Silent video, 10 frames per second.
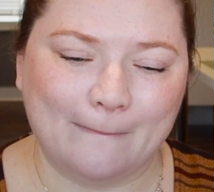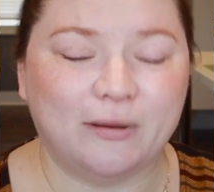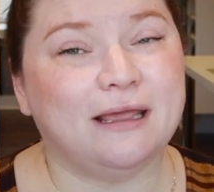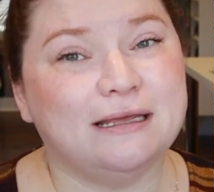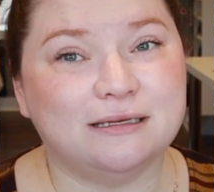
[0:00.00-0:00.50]

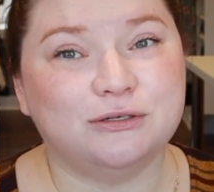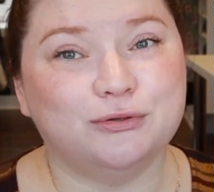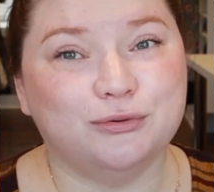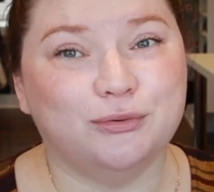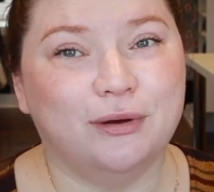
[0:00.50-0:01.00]
But I need
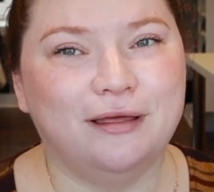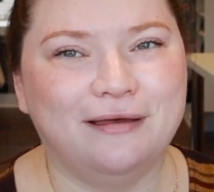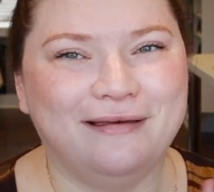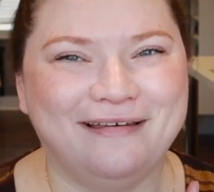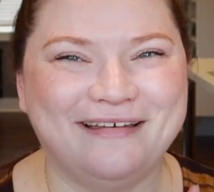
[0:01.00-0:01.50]
to
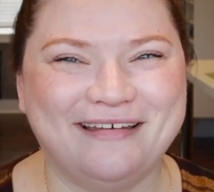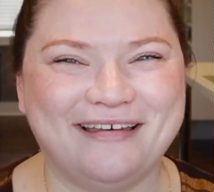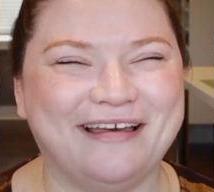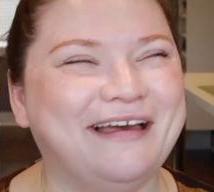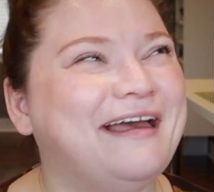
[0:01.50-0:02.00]

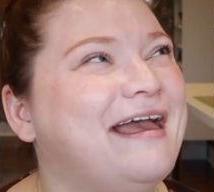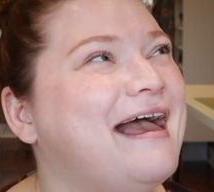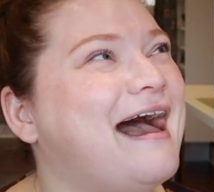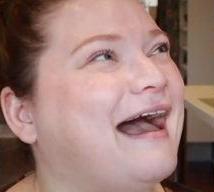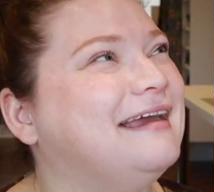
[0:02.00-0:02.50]

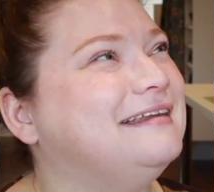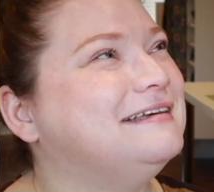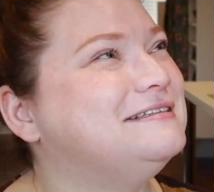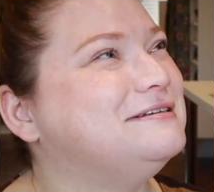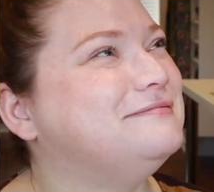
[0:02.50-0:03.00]
I
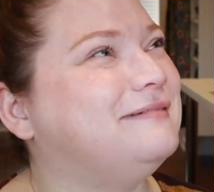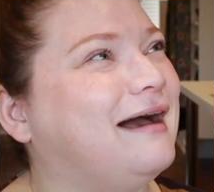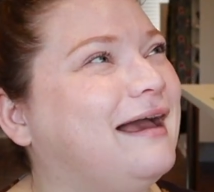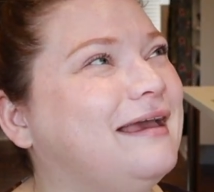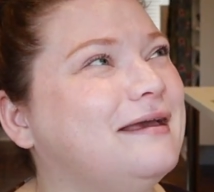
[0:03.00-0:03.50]
need to
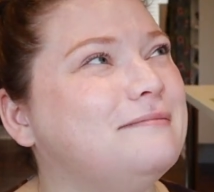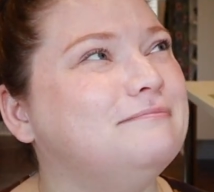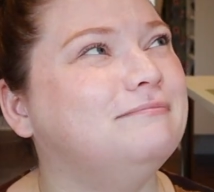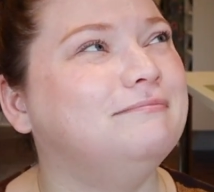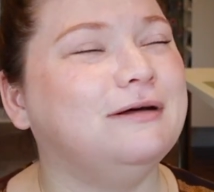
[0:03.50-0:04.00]
buy
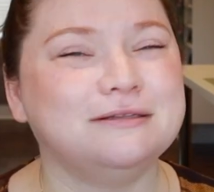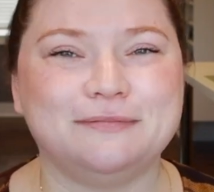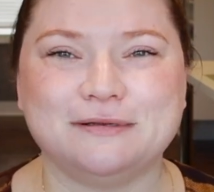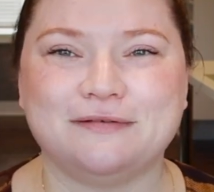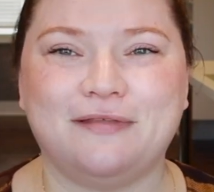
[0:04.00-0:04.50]

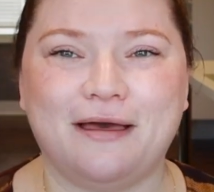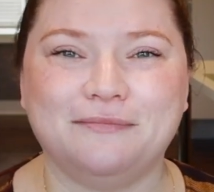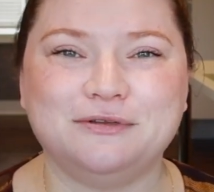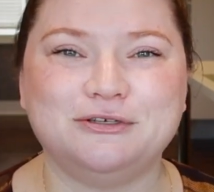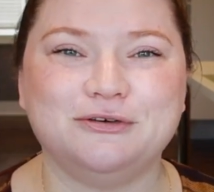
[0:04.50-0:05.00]
multiples of
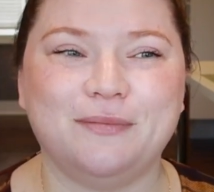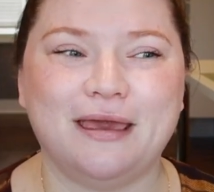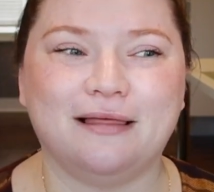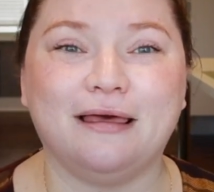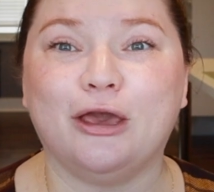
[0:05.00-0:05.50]
them to
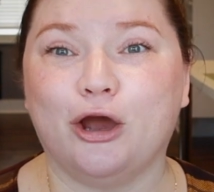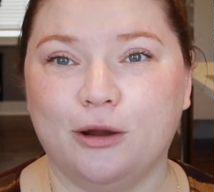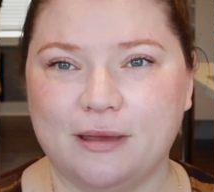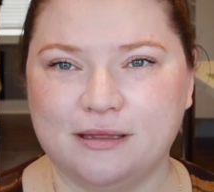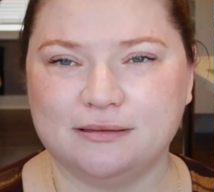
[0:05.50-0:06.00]
make like
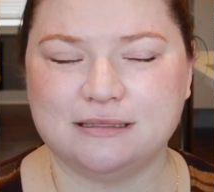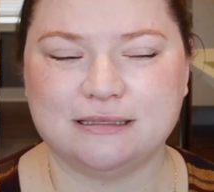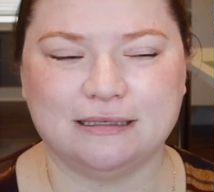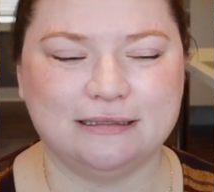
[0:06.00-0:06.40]
garments.